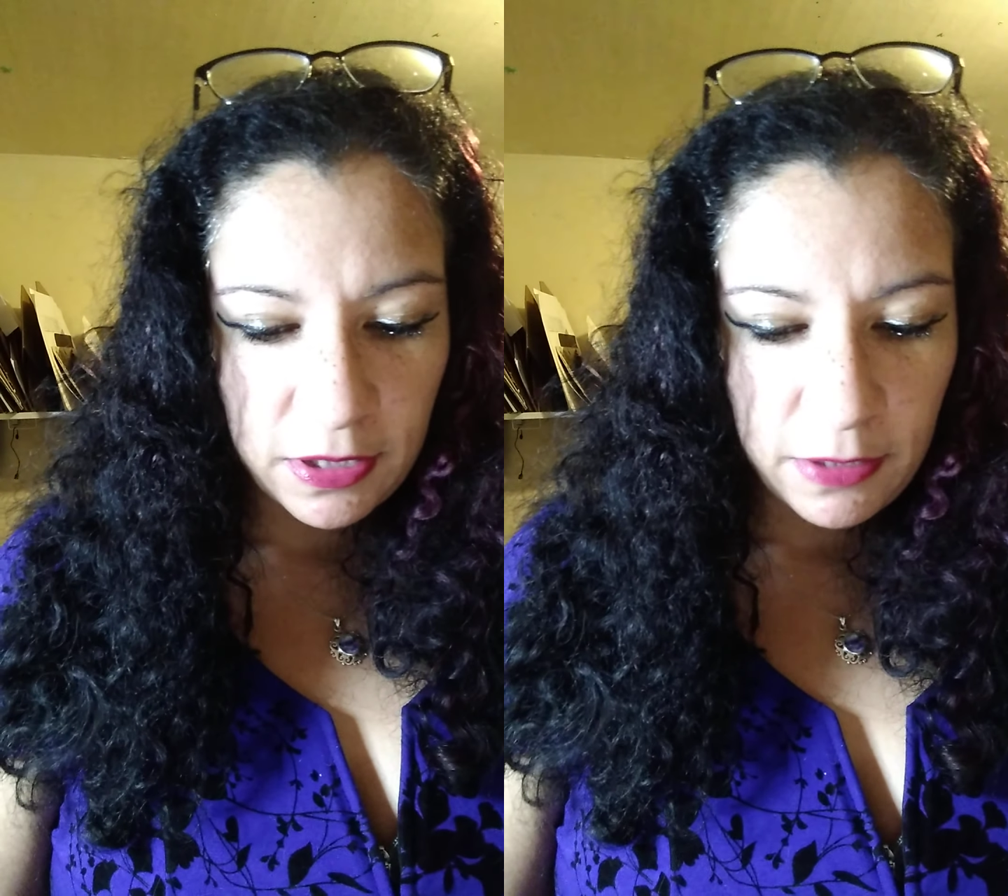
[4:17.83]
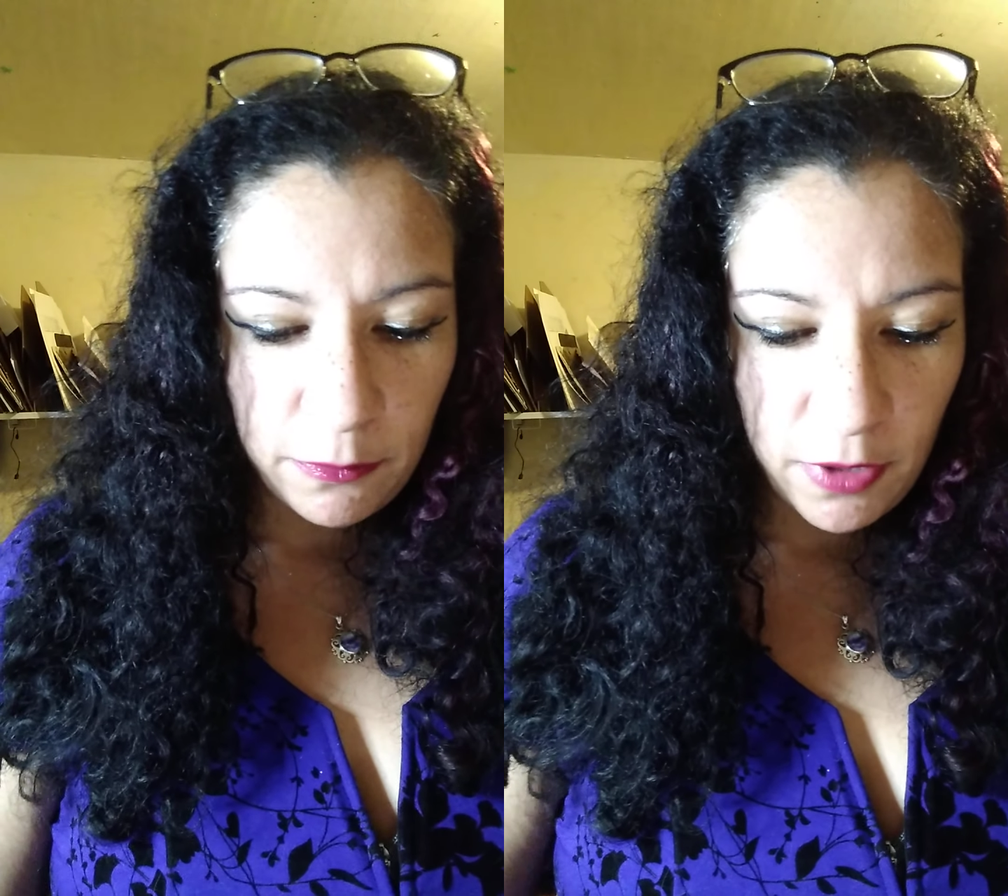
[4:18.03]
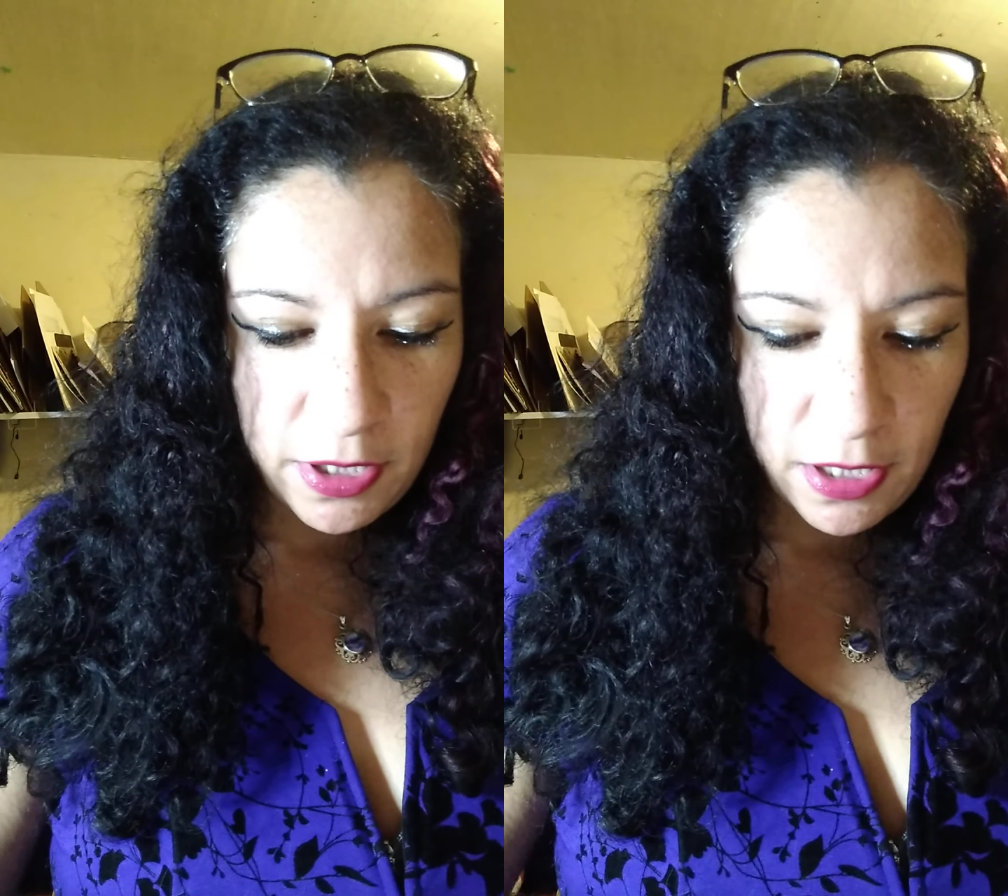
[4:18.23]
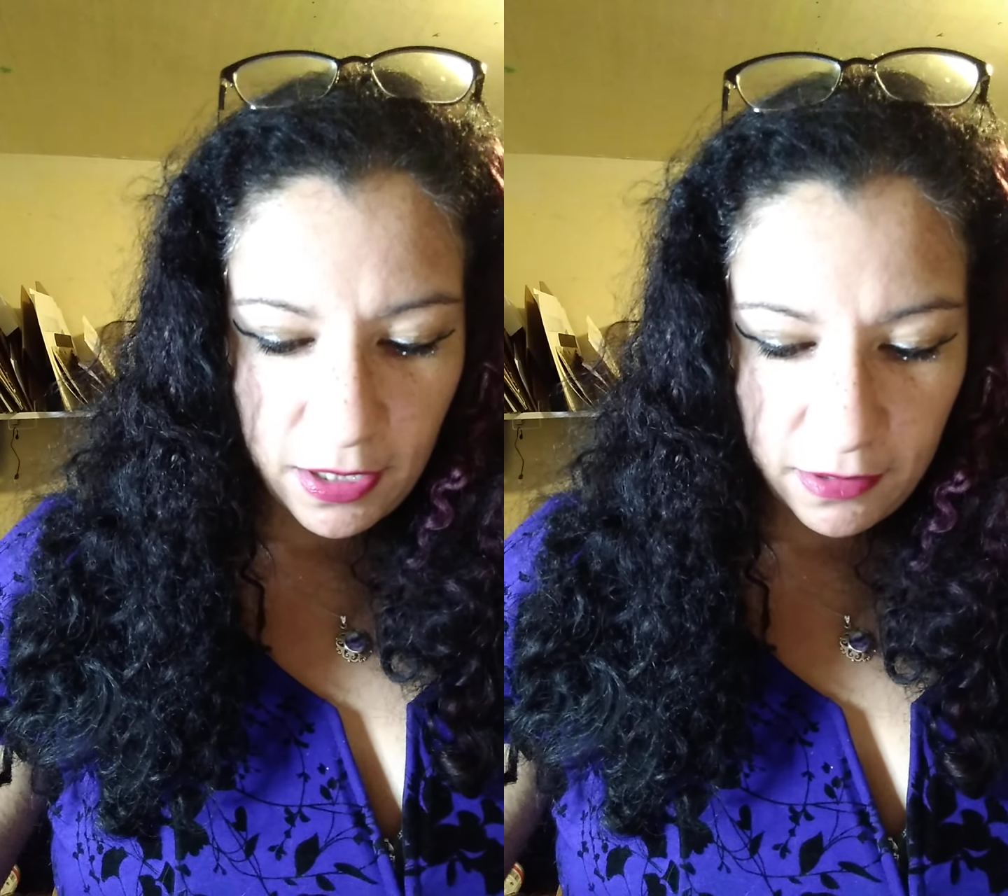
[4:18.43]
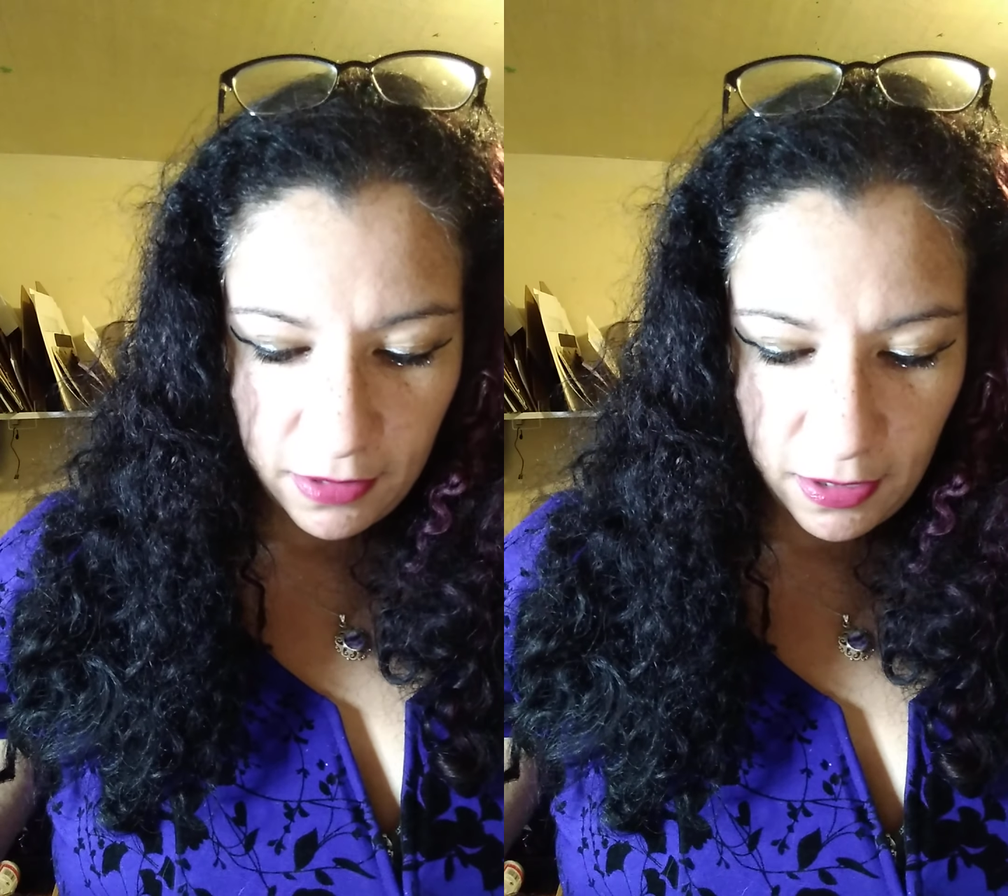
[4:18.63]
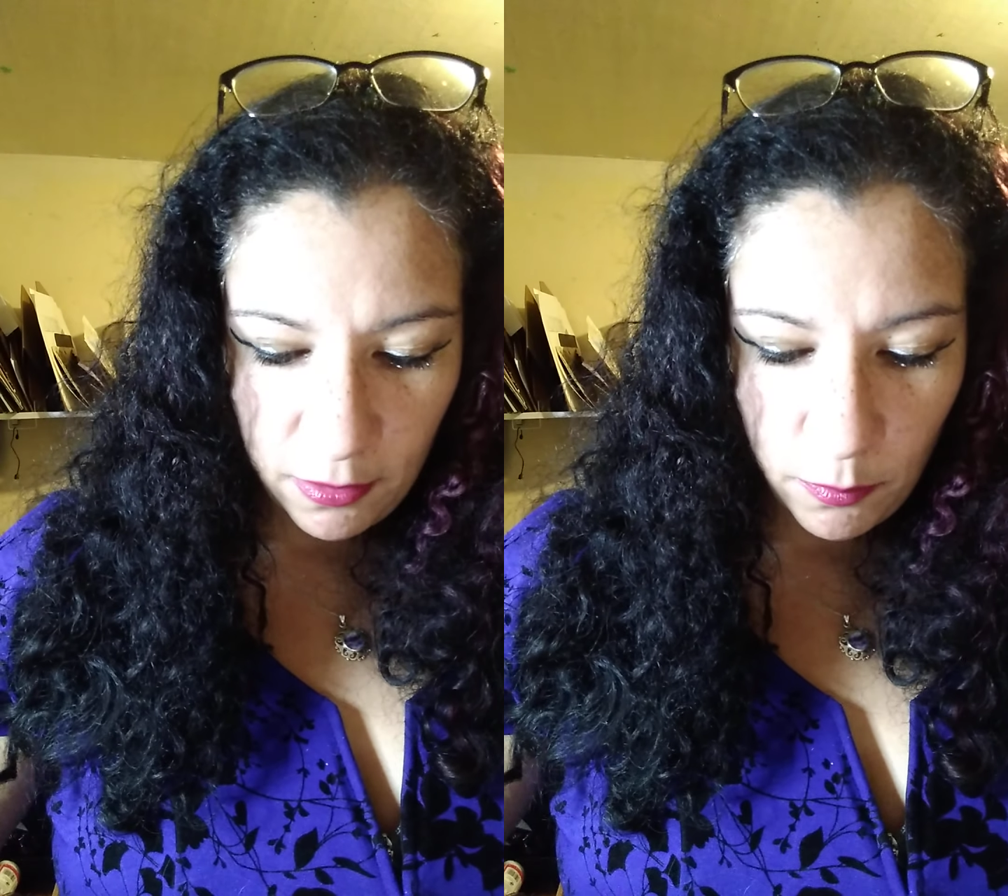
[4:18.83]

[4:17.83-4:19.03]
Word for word: and whatnot how